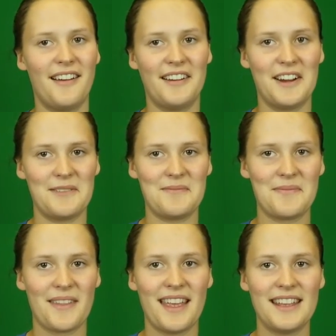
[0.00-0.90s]
All right,
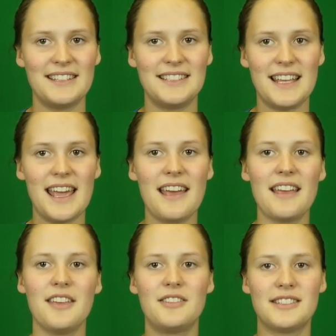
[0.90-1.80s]

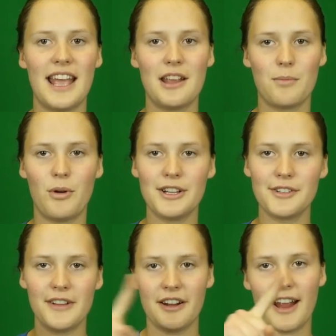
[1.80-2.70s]
Z, you just take your
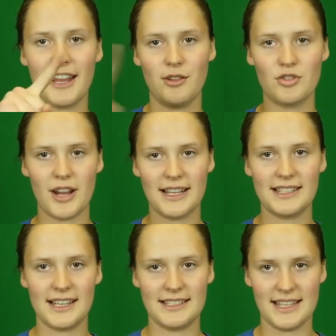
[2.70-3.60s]
pointer finger and you
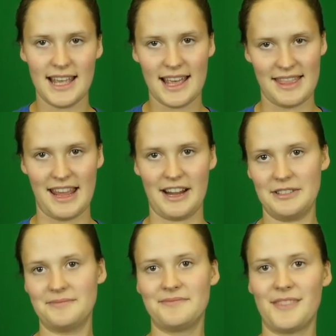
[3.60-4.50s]
trace a Z in the air.
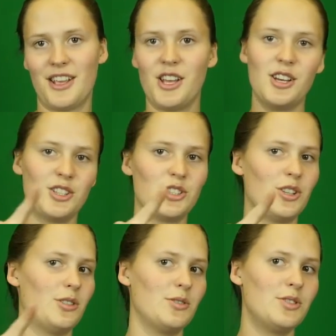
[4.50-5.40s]

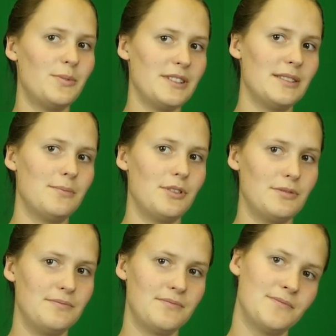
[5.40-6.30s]
So super
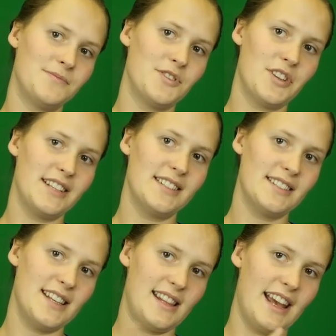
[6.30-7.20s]
simple, trace a
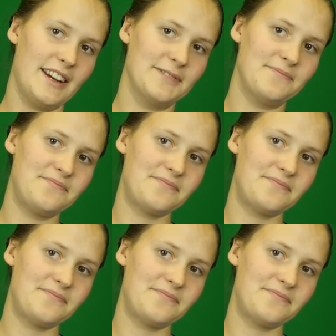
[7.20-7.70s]
Z in the air.